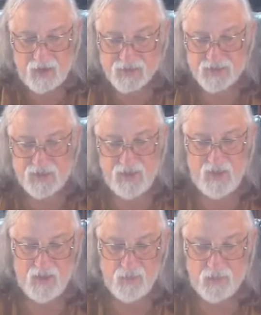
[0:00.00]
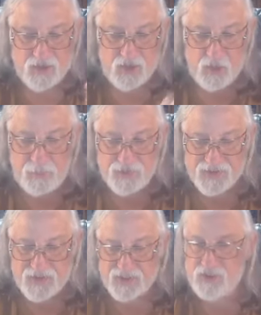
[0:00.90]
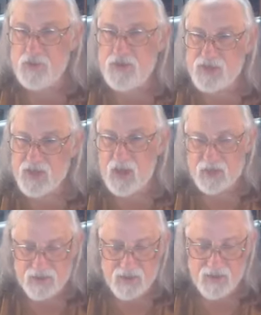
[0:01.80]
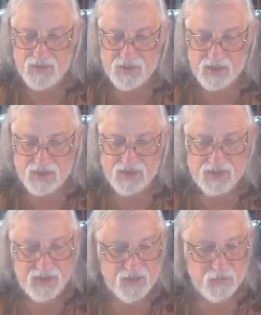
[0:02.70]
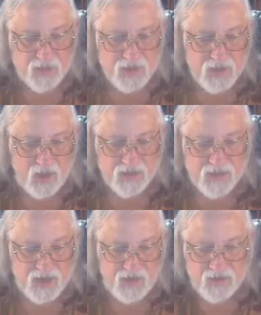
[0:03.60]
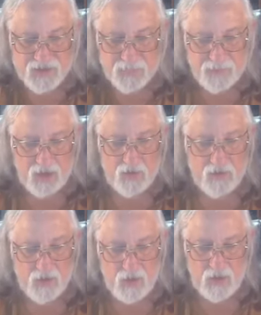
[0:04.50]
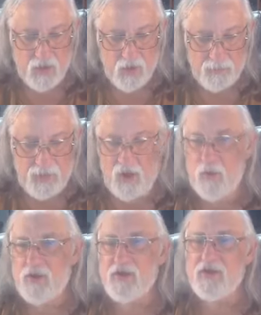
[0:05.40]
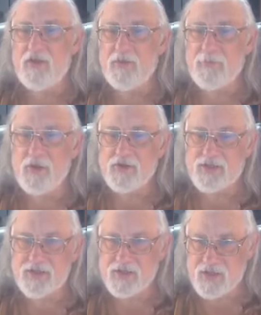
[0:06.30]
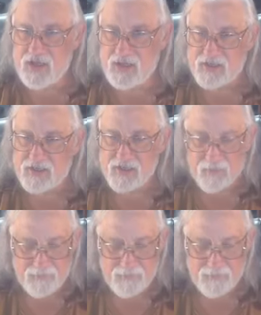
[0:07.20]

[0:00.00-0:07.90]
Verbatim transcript: us. We're too busy doing that to consider what God cares about or about what another person needs.